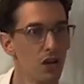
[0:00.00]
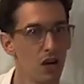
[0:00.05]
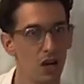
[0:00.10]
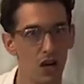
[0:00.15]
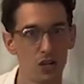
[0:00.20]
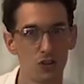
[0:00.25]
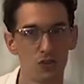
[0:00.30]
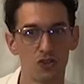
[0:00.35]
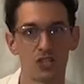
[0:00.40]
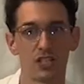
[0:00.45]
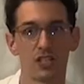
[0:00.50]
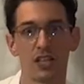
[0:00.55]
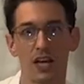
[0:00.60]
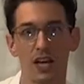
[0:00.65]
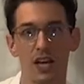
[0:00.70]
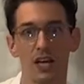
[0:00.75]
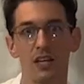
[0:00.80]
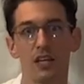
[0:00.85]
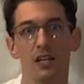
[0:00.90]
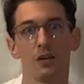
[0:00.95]

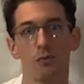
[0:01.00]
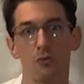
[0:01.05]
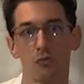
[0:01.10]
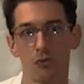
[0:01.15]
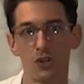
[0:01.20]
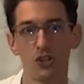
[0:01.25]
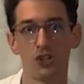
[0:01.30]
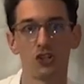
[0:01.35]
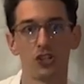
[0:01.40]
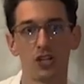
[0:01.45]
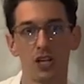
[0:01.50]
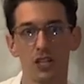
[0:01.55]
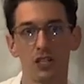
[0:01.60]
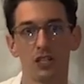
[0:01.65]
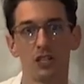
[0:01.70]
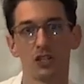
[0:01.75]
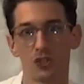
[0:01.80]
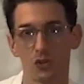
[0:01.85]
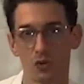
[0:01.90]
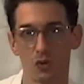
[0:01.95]
understand and
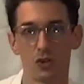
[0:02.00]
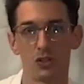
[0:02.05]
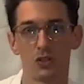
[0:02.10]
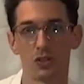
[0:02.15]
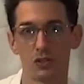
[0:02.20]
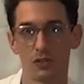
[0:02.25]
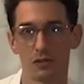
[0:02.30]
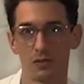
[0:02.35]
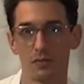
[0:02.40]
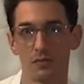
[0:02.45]
appreciate this order.